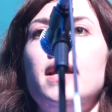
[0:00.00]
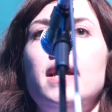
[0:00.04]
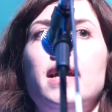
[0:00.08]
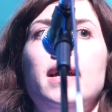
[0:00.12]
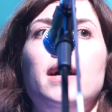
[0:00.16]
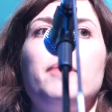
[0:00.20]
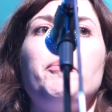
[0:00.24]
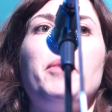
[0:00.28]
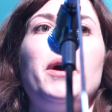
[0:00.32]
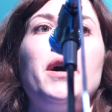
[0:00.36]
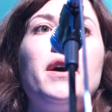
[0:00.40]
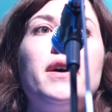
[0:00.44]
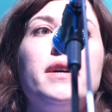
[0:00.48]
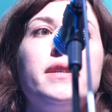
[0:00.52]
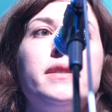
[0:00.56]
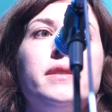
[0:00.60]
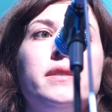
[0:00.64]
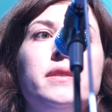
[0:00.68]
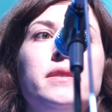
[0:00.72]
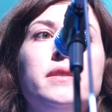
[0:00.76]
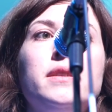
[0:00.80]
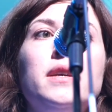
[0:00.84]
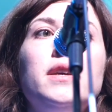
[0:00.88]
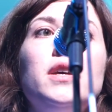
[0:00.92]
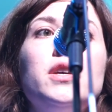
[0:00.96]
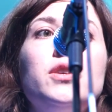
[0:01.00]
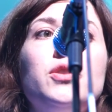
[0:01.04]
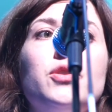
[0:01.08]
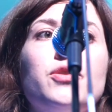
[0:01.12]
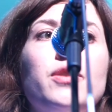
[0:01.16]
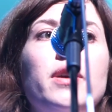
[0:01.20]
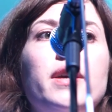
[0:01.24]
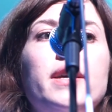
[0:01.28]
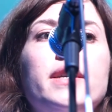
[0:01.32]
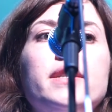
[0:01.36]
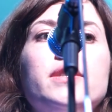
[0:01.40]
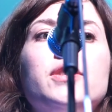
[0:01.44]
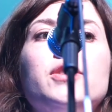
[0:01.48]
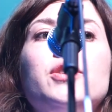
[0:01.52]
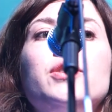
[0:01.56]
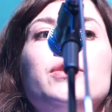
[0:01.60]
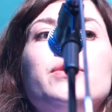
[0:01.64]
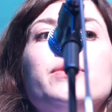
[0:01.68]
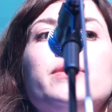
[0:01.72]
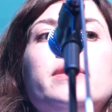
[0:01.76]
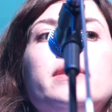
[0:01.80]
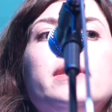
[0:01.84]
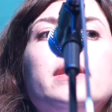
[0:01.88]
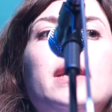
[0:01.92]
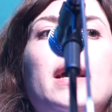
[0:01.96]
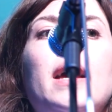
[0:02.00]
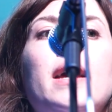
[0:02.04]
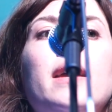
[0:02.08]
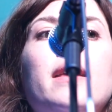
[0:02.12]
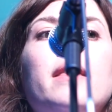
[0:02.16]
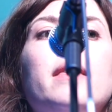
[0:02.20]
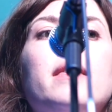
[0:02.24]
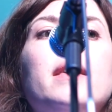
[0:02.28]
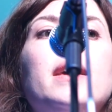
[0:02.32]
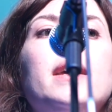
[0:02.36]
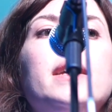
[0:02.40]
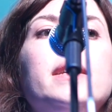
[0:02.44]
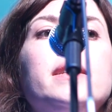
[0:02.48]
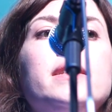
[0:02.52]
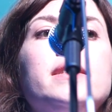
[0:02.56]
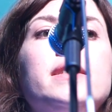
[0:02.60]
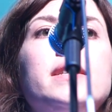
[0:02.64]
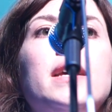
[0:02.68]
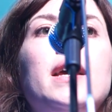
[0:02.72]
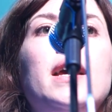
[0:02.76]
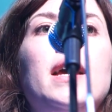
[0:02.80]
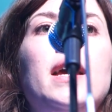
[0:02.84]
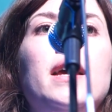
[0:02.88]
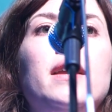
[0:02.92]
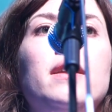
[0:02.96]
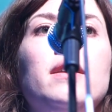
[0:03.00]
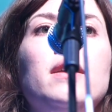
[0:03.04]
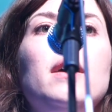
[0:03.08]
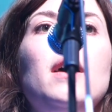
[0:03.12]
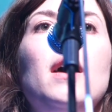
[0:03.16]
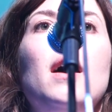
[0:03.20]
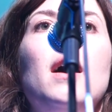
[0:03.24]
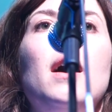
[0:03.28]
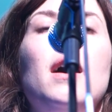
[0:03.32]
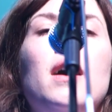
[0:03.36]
A person trying to say things in